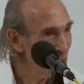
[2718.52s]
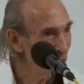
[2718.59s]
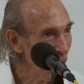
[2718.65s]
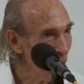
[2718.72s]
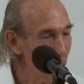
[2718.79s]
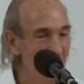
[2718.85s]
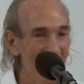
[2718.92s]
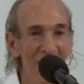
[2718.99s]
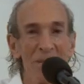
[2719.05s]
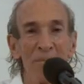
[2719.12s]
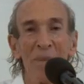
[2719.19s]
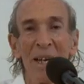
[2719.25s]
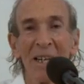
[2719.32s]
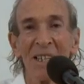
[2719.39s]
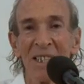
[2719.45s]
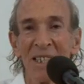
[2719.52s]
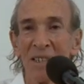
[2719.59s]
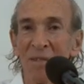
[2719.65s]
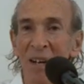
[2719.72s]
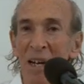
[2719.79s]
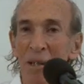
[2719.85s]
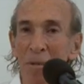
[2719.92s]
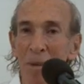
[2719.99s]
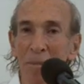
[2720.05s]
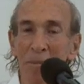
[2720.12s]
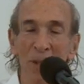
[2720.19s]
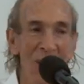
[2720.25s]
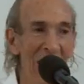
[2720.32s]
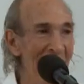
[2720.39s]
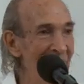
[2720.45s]
on the petals, if I
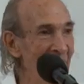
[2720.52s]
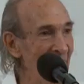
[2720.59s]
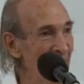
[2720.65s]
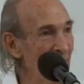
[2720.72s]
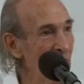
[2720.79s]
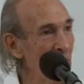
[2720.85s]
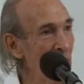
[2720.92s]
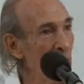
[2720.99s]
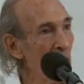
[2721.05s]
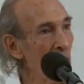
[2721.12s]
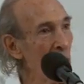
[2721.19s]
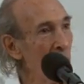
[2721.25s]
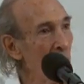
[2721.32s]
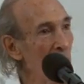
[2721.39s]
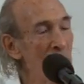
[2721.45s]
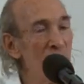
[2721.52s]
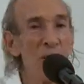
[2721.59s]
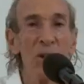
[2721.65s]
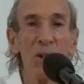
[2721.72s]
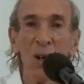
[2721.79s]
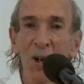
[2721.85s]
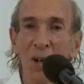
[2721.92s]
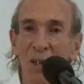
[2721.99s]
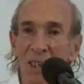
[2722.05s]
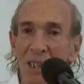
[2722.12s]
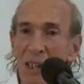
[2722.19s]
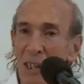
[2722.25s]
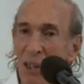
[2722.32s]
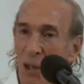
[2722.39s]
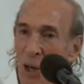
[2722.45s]
remember rightly. which he called
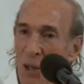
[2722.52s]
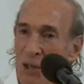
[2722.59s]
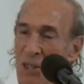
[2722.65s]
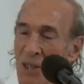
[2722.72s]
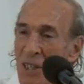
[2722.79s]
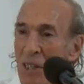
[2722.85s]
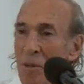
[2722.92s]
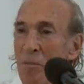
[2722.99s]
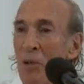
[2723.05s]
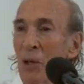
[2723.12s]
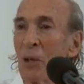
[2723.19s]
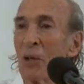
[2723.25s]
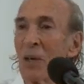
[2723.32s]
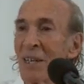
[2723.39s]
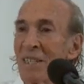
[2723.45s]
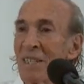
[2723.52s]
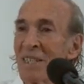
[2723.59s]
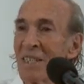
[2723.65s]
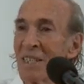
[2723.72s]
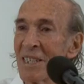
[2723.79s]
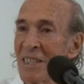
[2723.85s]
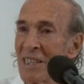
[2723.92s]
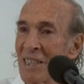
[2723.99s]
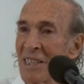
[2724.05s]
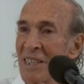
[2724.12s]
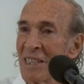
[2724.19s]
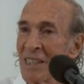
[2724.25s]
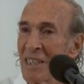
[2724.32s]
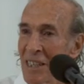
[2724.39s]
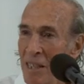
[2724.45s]
constant progress
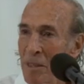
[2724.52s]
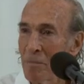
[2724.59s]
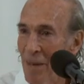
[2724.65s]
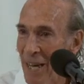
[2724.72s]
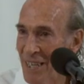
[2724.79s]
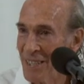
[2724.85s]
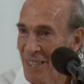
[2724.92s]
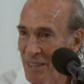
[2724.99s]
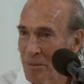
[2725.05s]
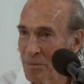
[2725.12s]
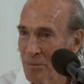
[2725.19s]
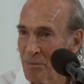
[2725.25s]
in matter.